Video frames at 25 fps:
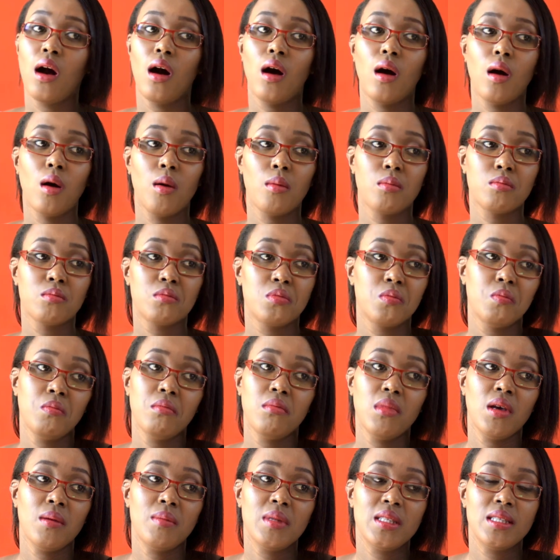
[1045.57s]
um,
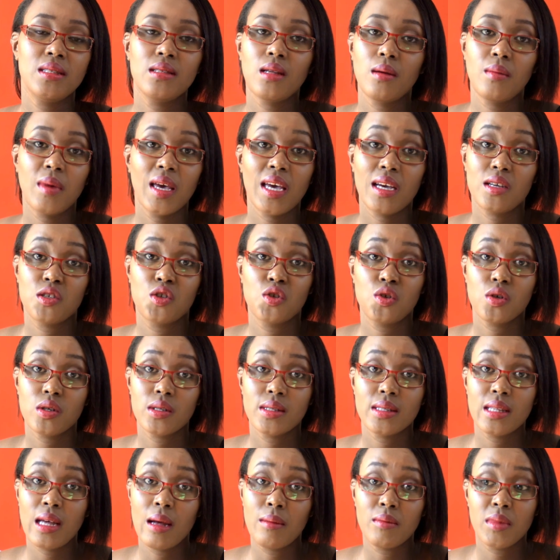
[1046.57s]
maybe some extra
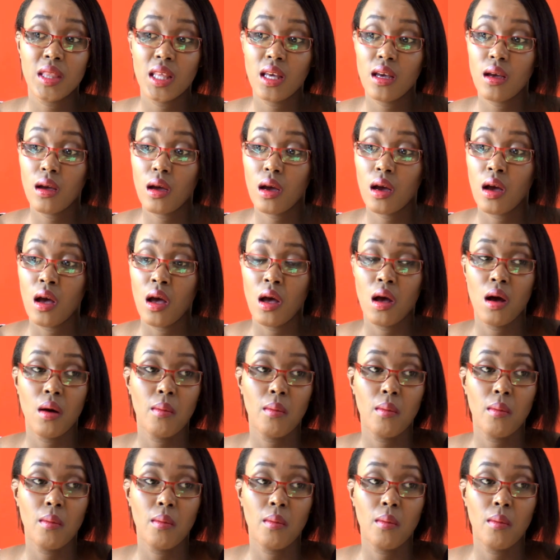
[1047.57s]
something,